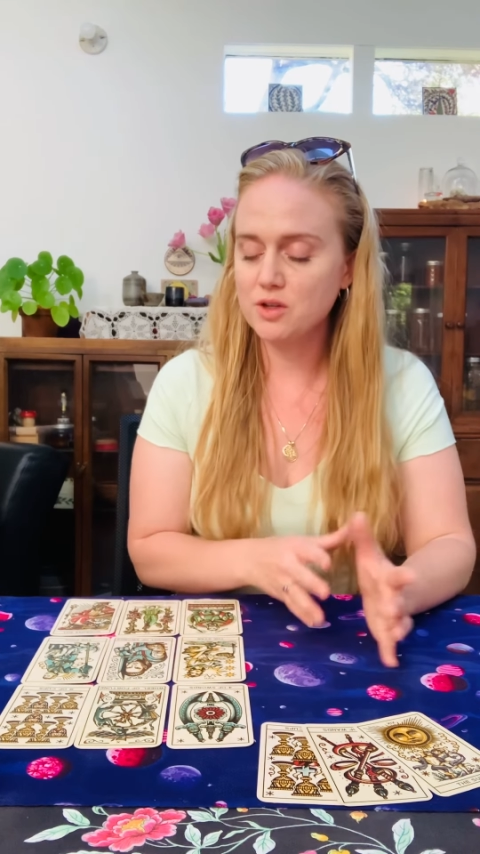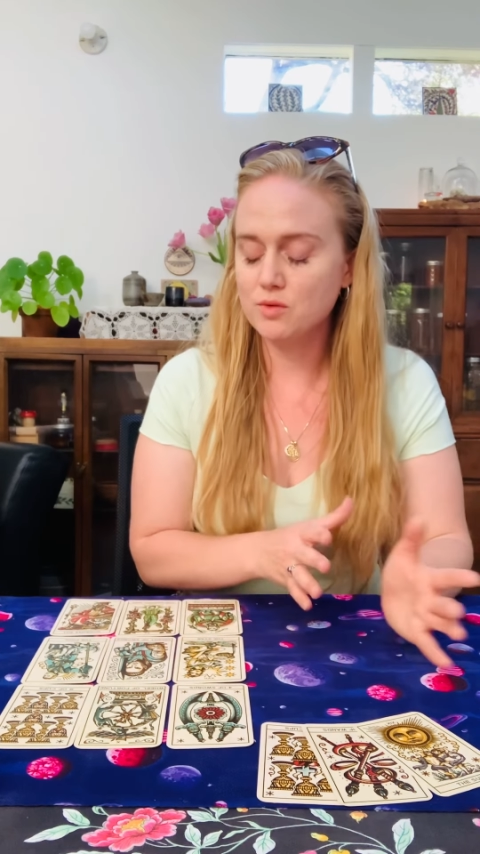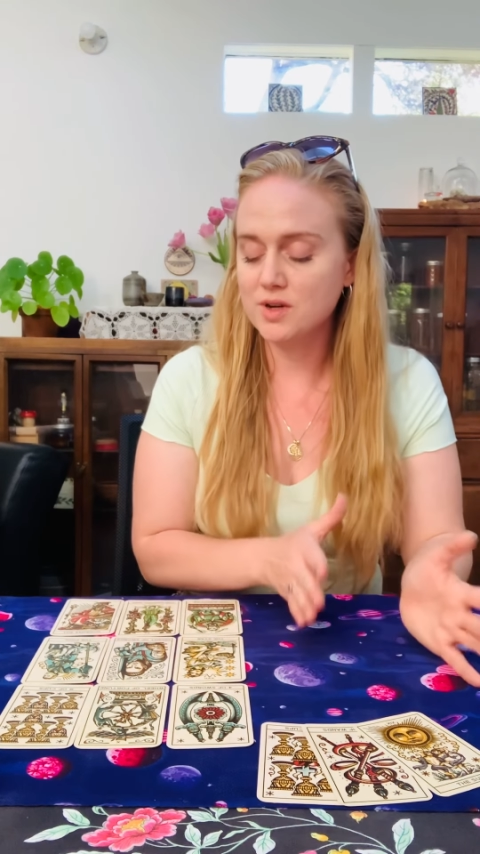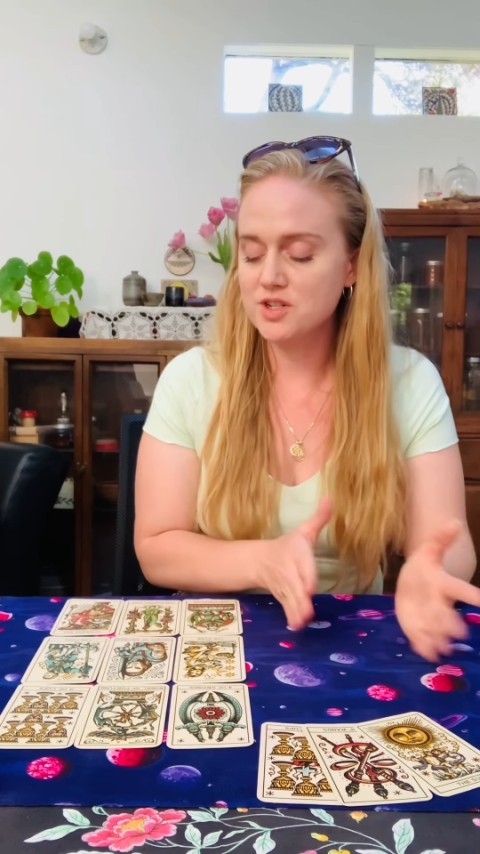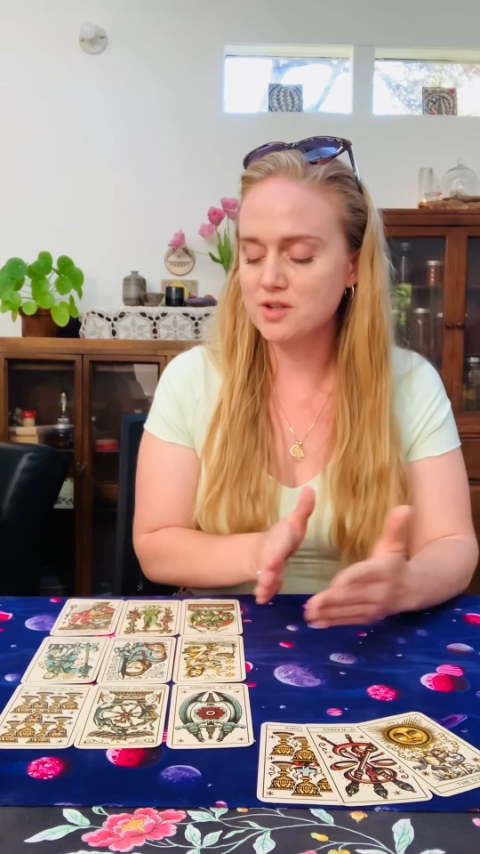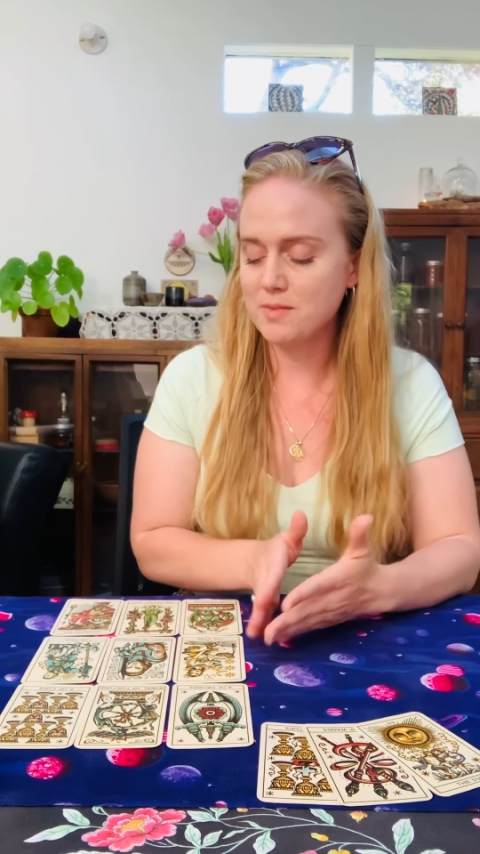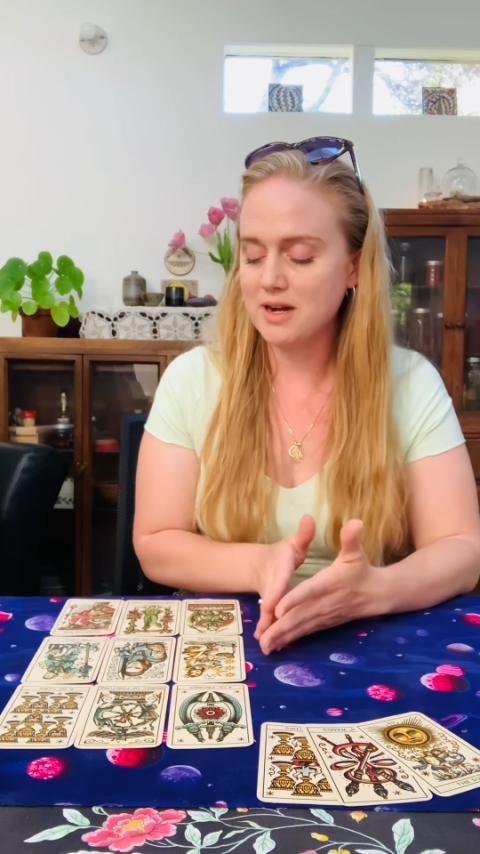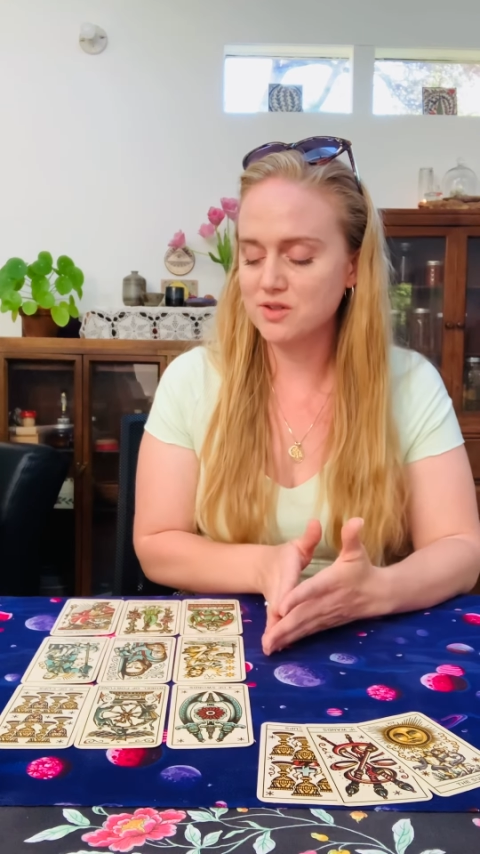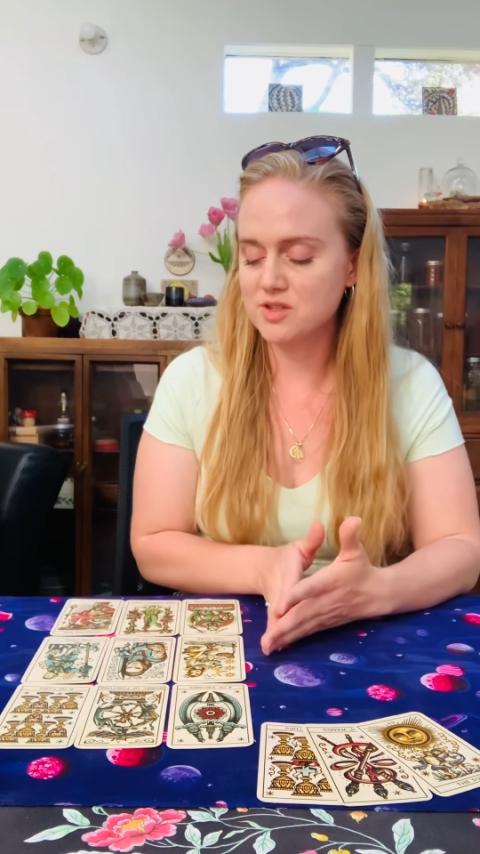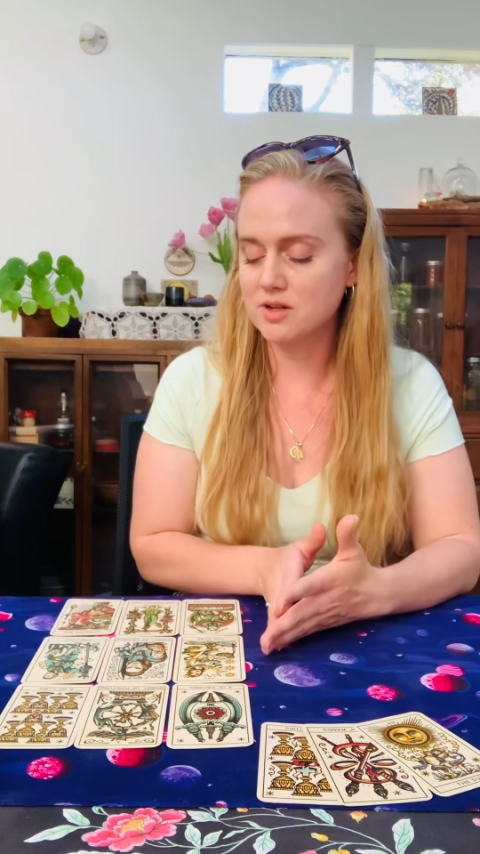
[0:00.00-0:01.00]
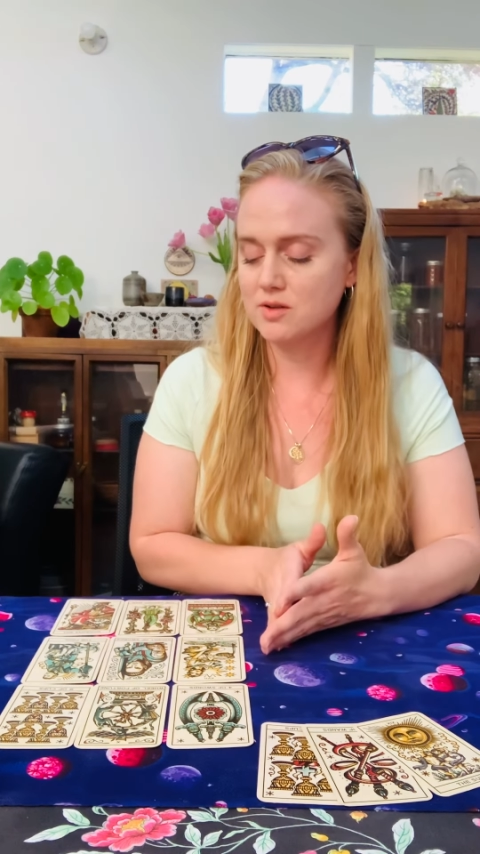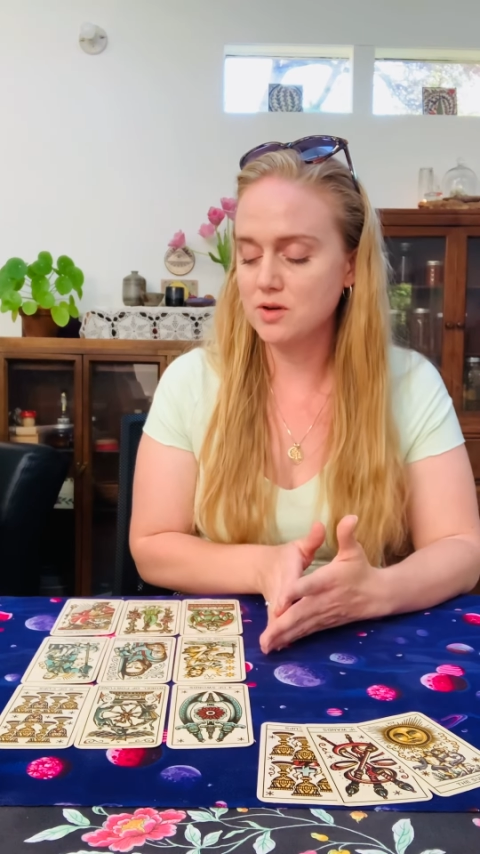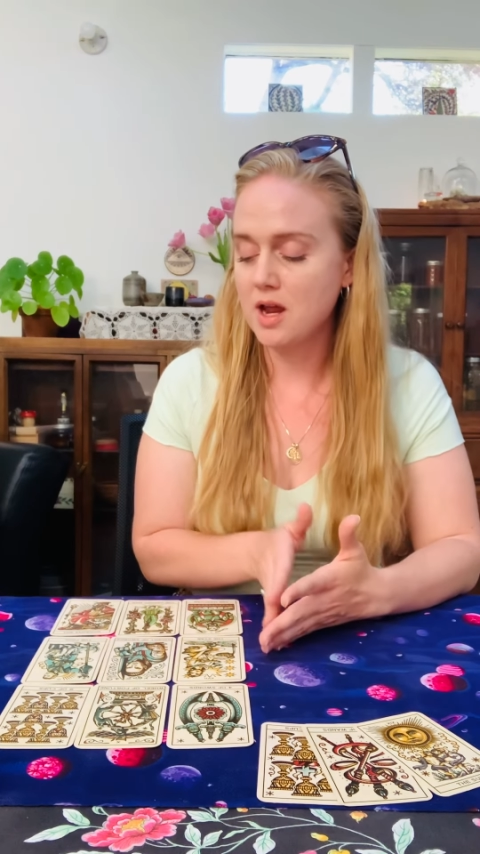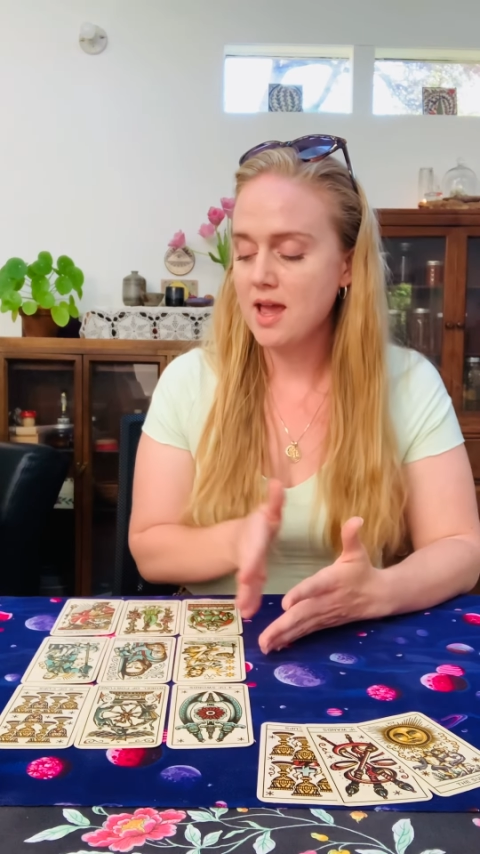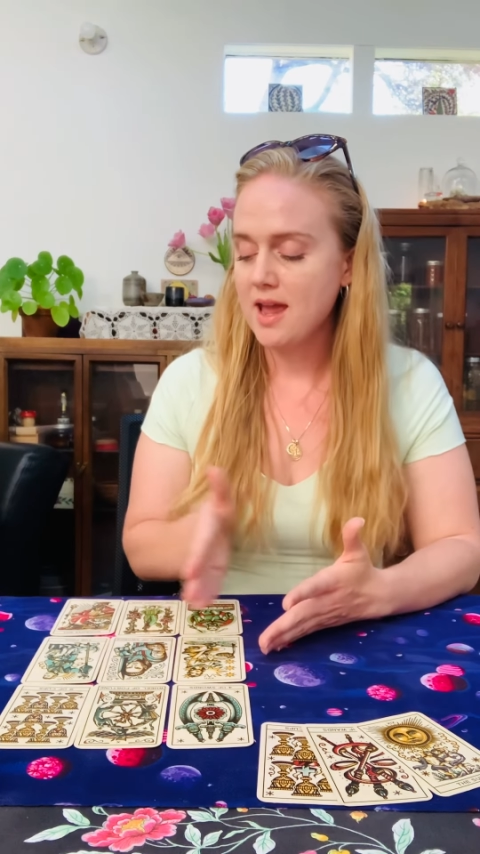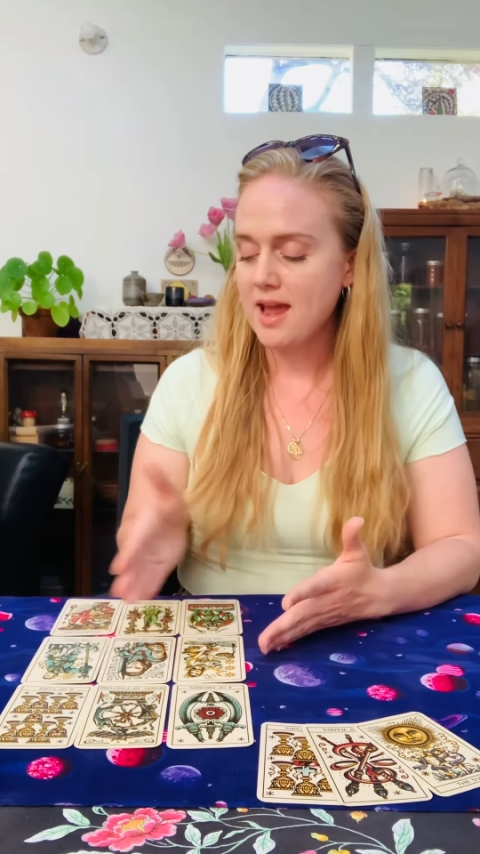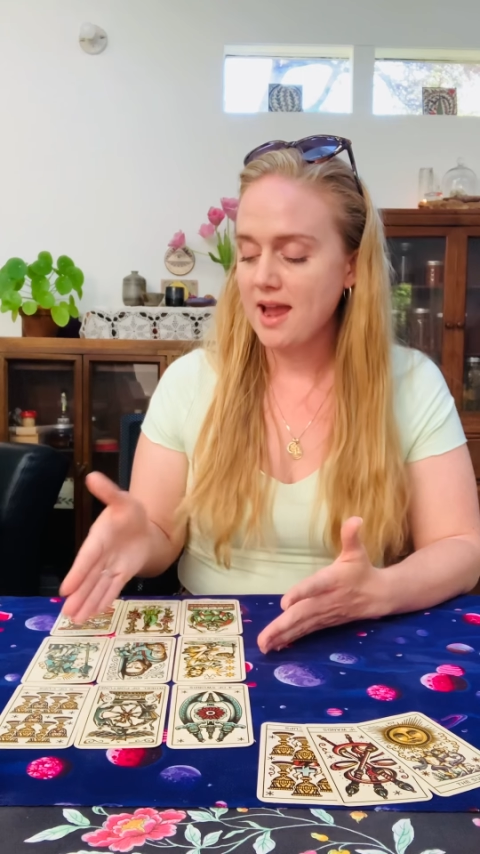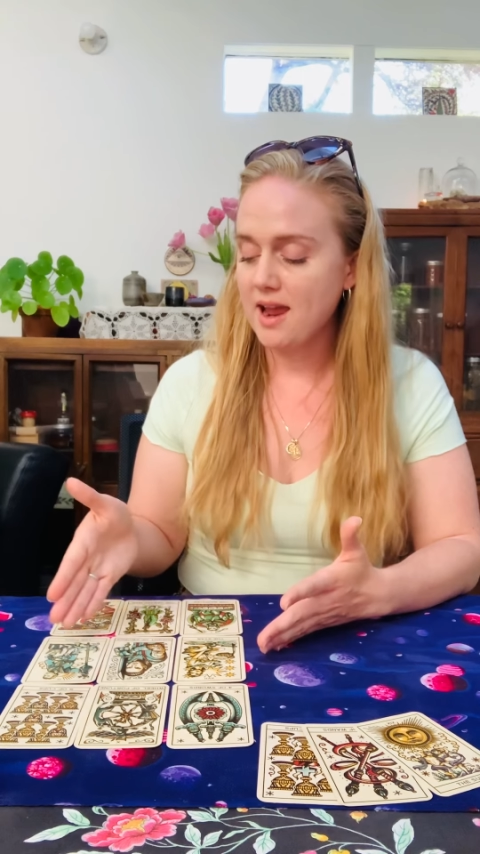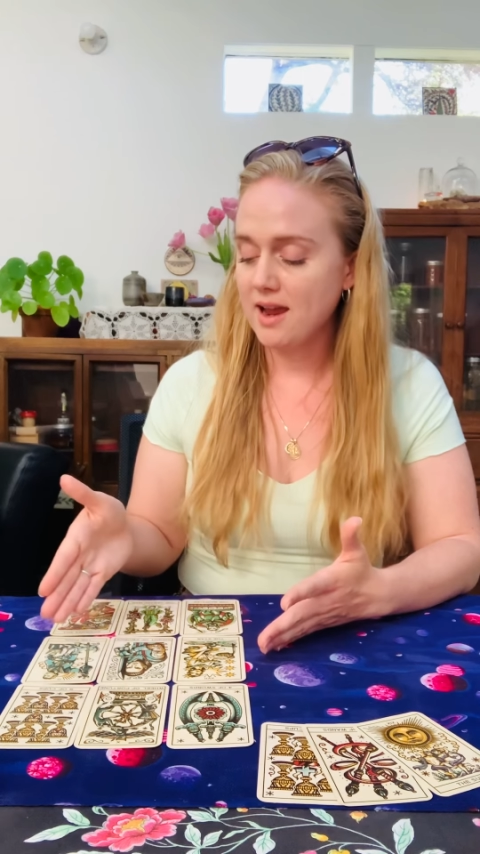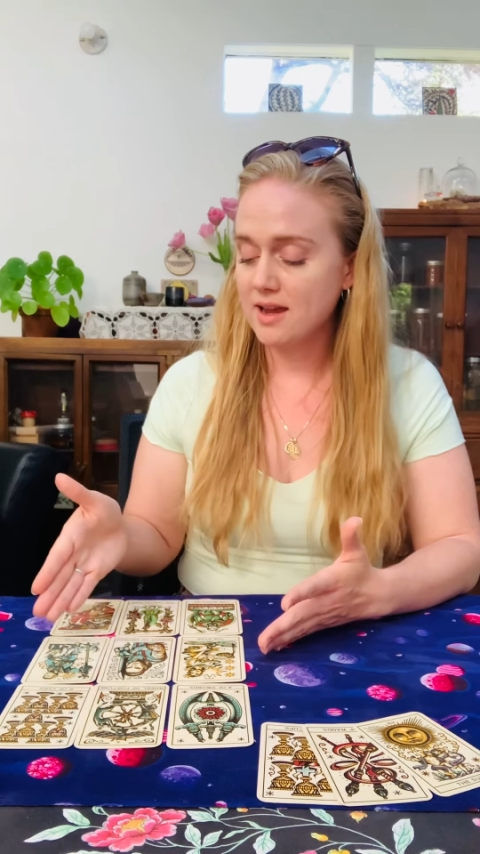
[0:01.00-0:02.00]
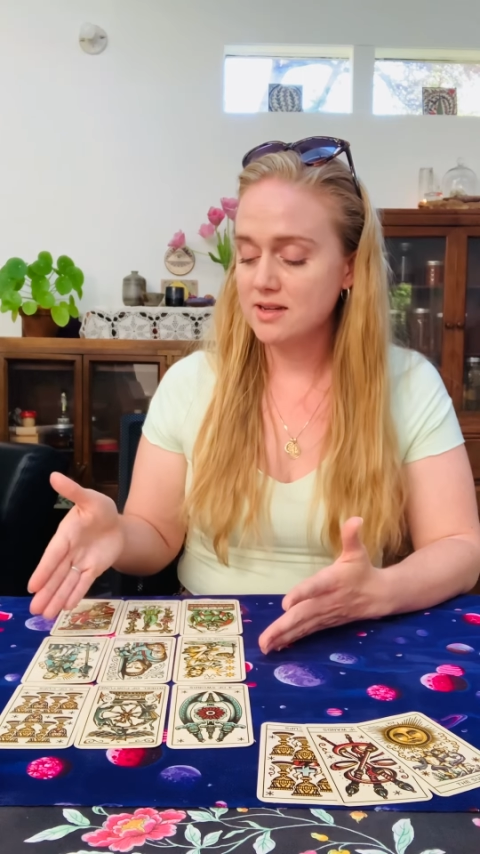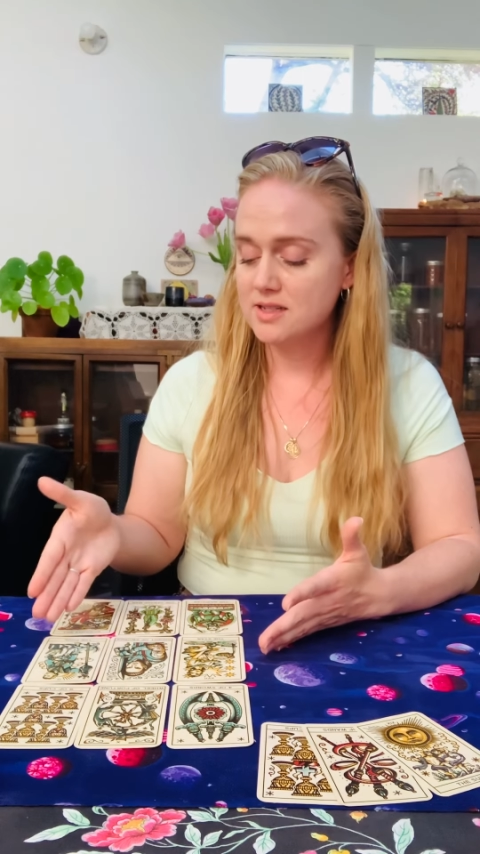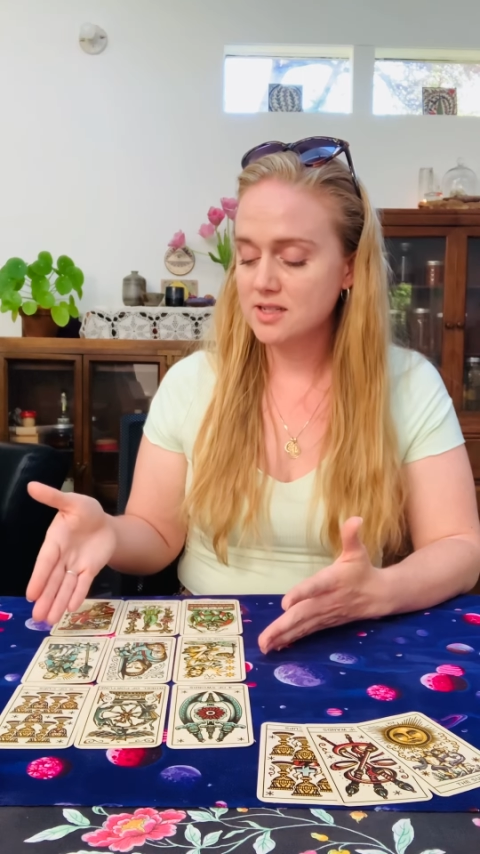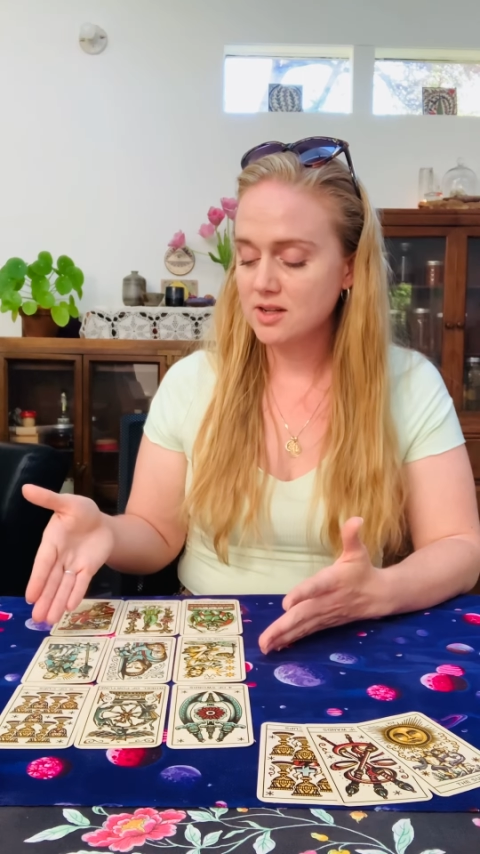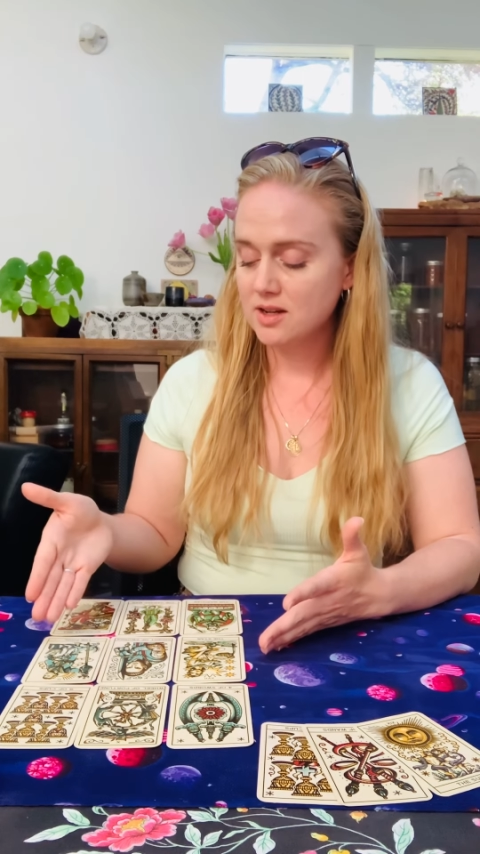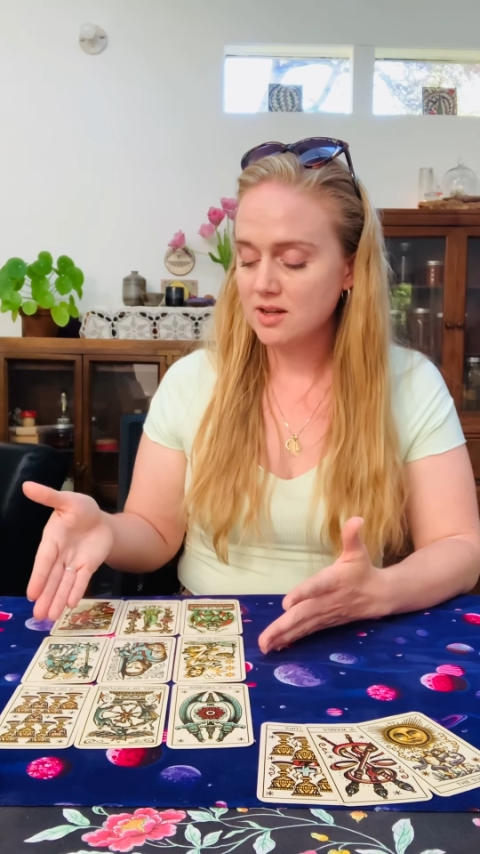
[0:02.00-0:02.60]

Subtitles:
you've reached a milestone, and